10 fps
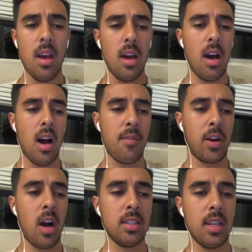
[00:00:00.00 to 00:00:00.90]
For
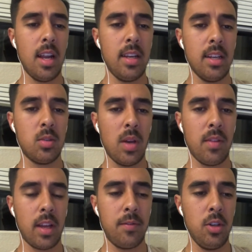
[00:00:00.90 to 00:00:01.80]
content ideas, we have
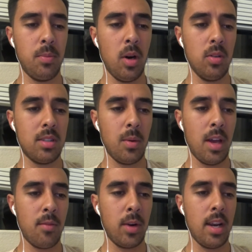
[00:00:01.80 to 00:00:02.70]
like a few posts that we
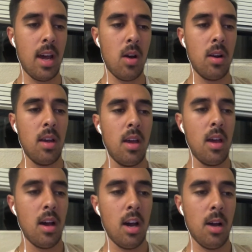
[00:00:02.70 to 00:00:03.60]
have written out,
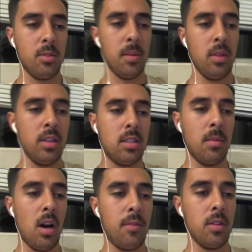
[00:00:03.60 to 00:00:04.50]
so I'm gonna list them off.